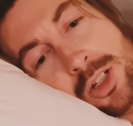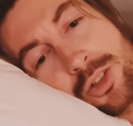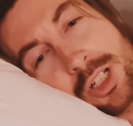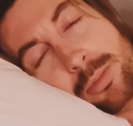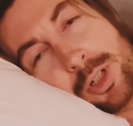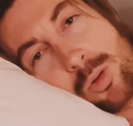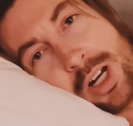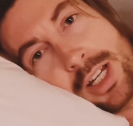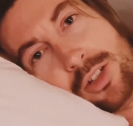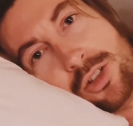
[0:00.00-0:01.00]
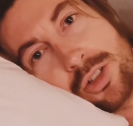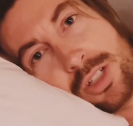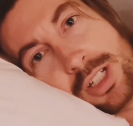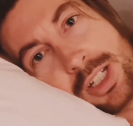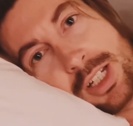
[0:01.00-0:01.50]
so I'll be quiet
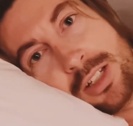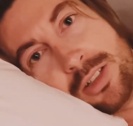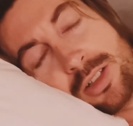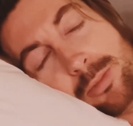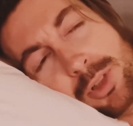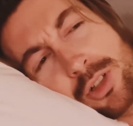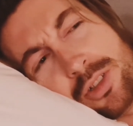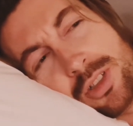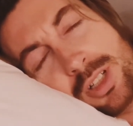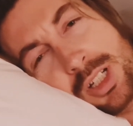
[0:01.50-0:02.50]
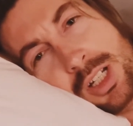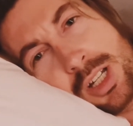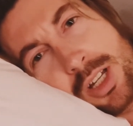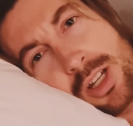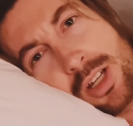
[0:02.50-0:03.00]
just in case. And plus,
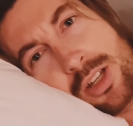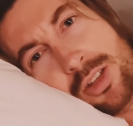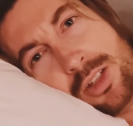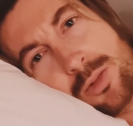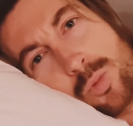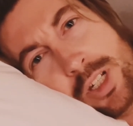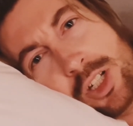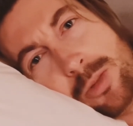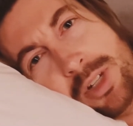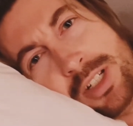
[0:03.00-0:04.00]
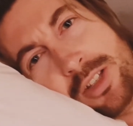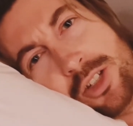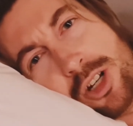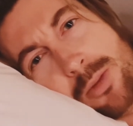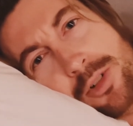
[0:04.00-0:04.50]
when you come into
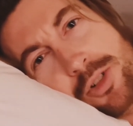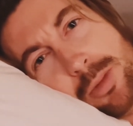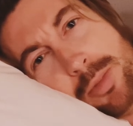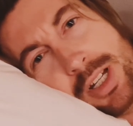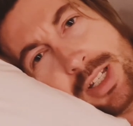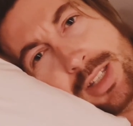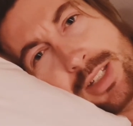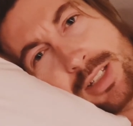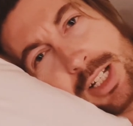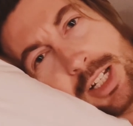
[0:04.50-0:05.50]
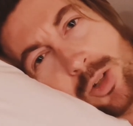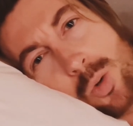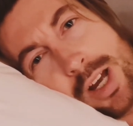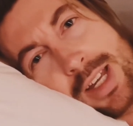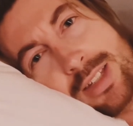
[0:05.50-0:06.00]
the dormitory bit, there's like
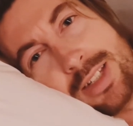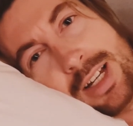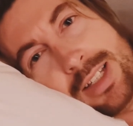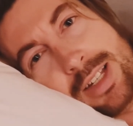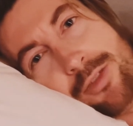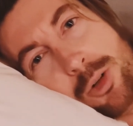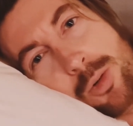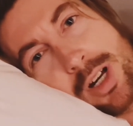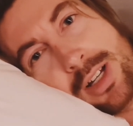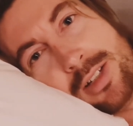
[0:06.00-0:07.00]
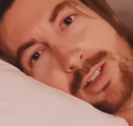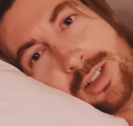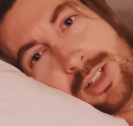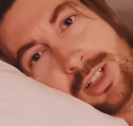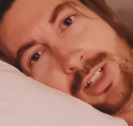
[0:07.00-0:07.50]
quiet signs everywhere
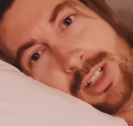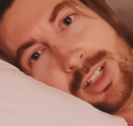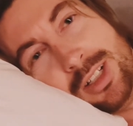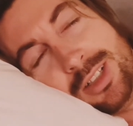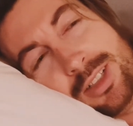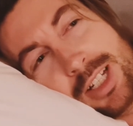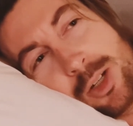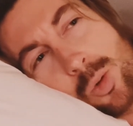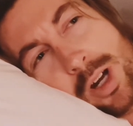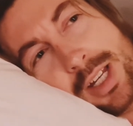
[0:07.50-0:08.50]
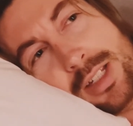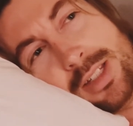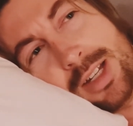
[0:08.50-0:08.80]
saying quiet